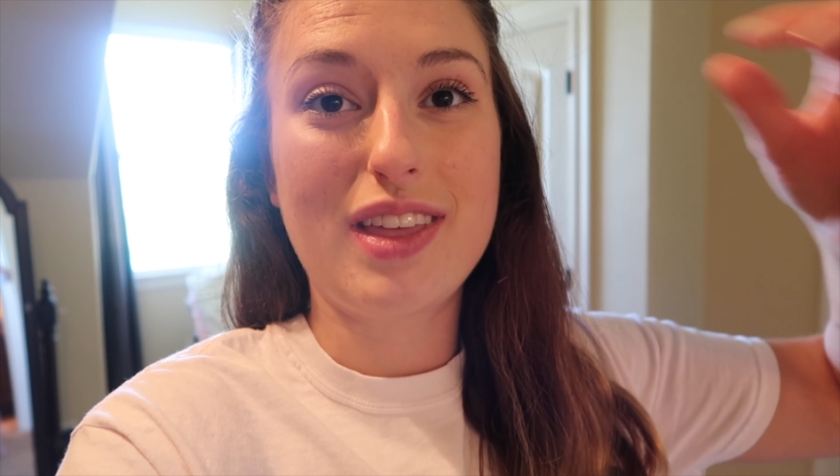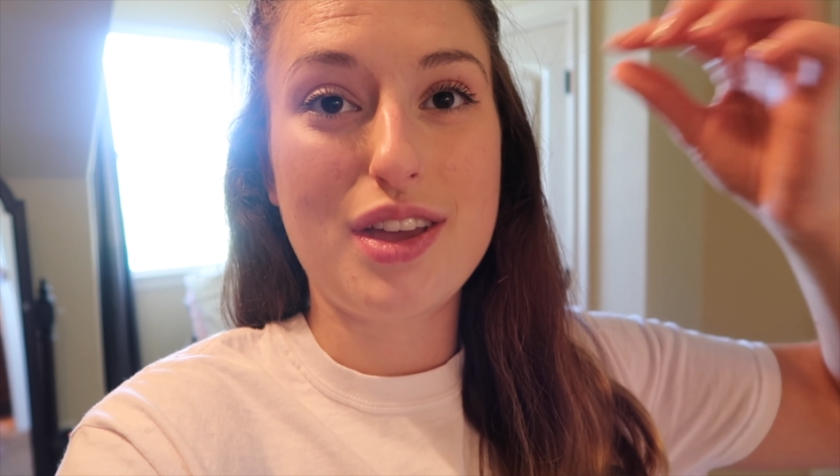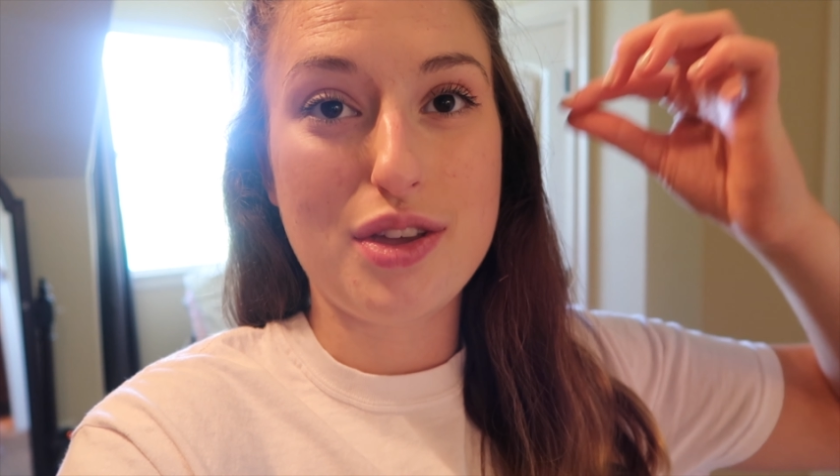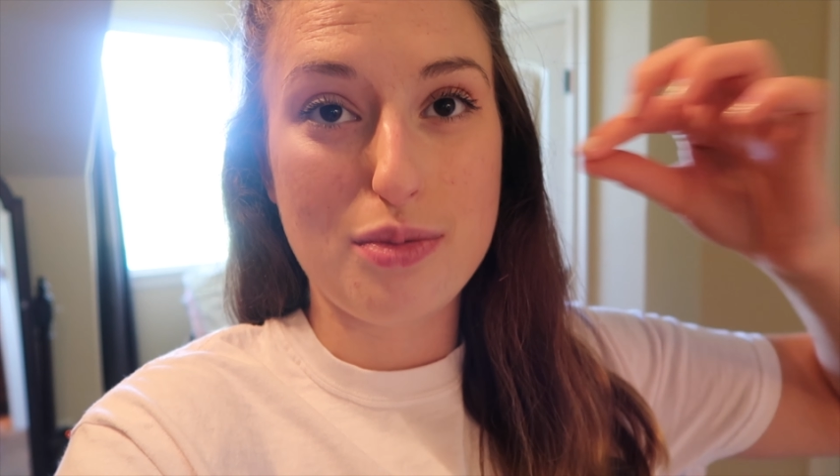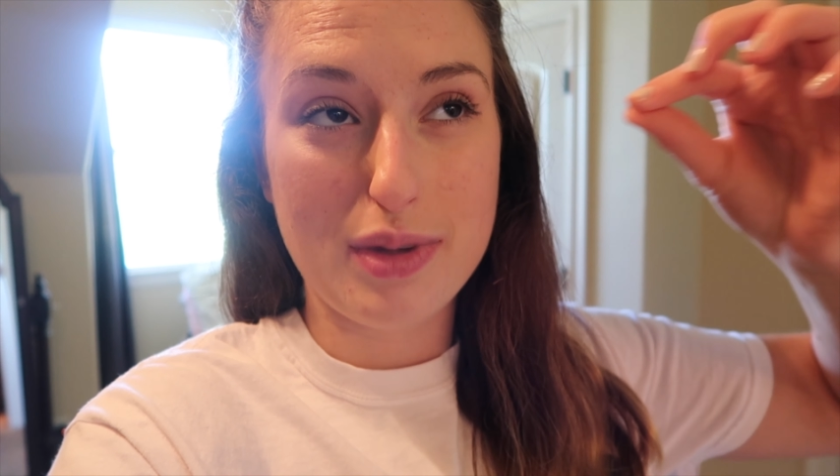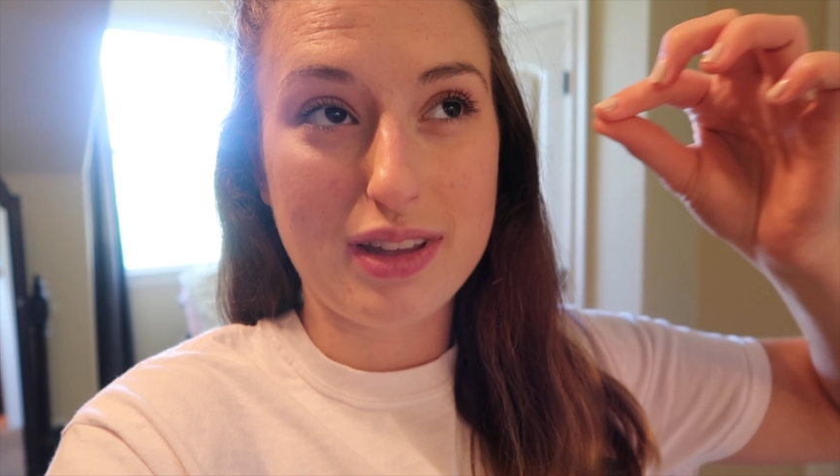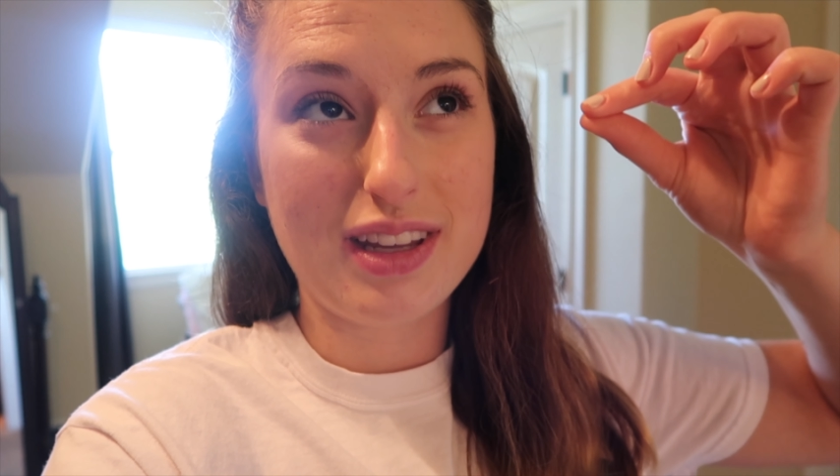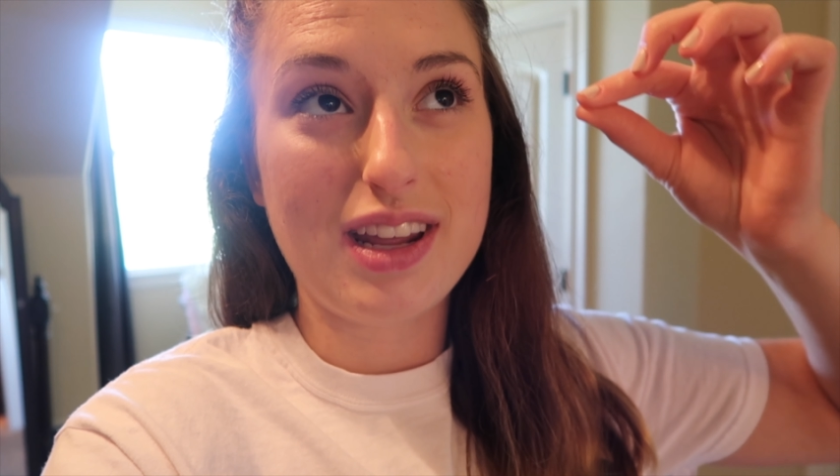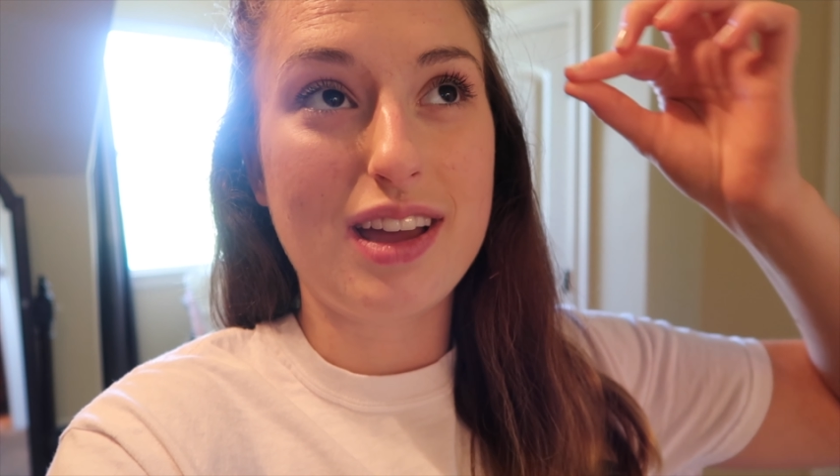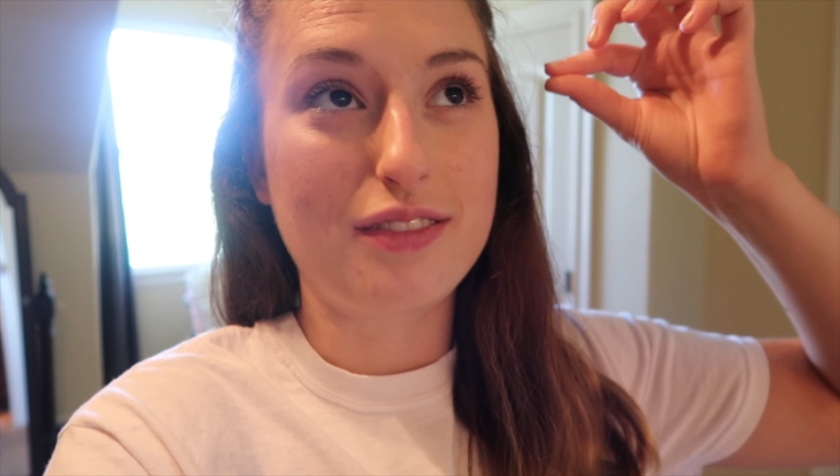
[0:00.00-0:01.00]
the
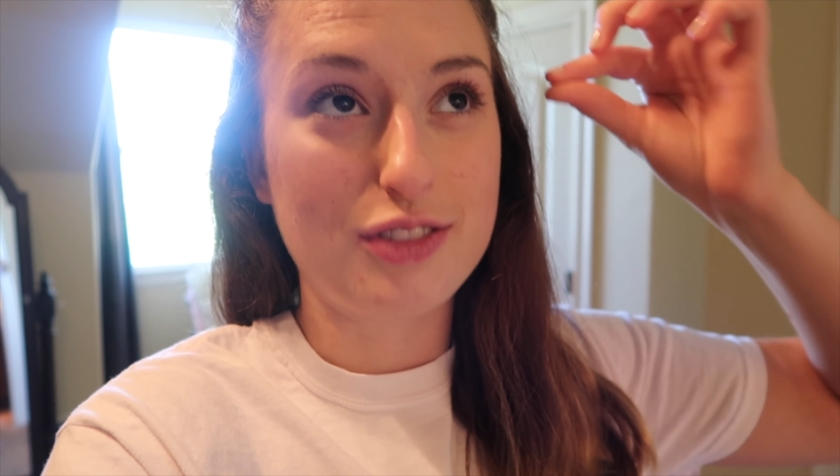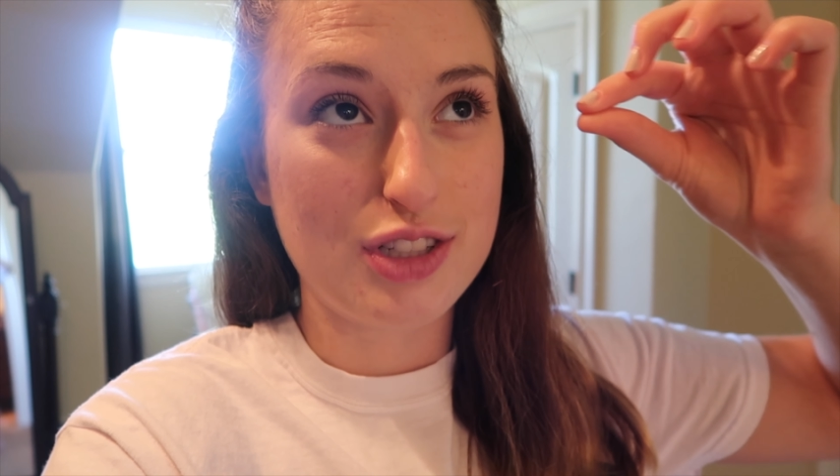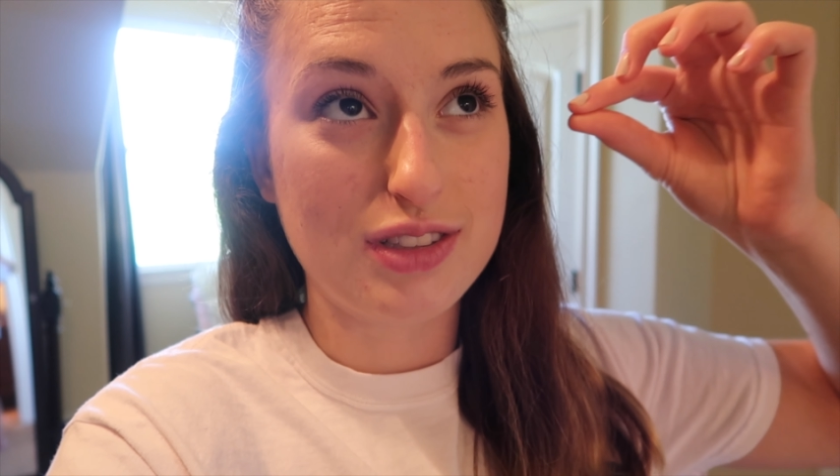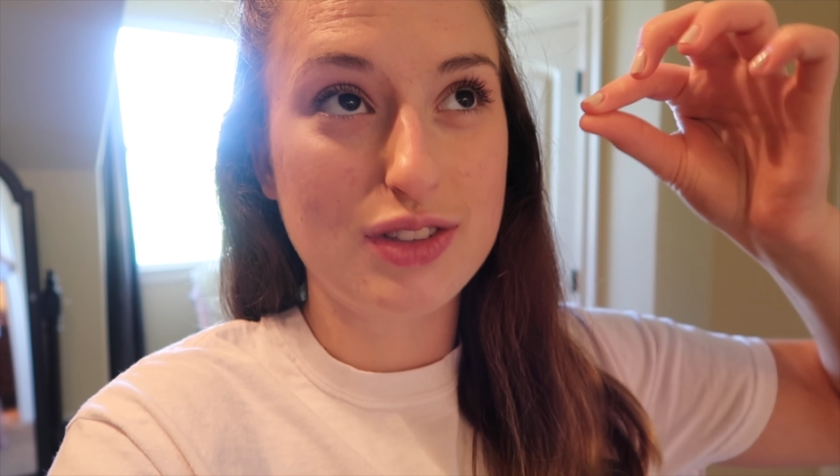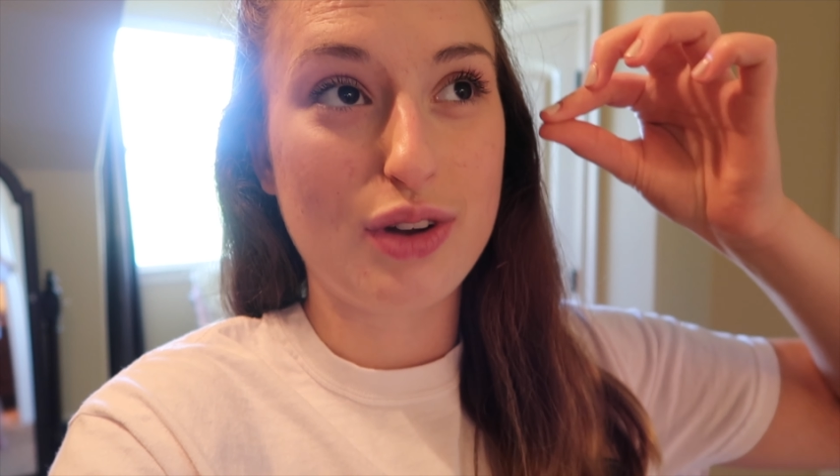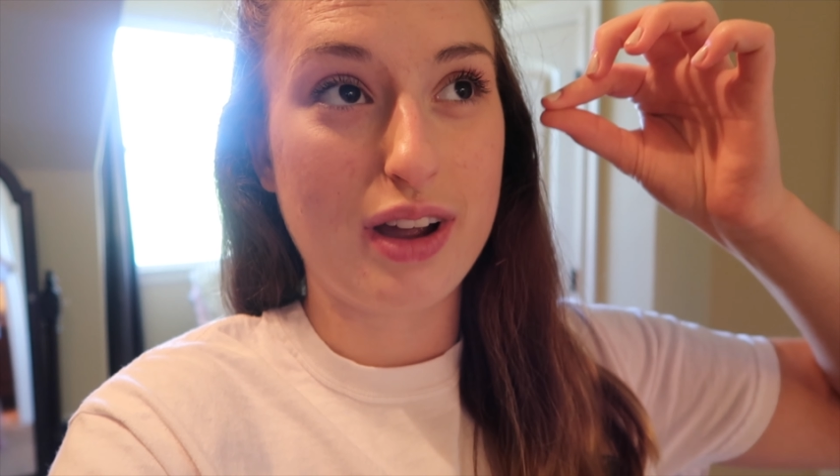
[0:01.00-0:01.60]
humility of Jesus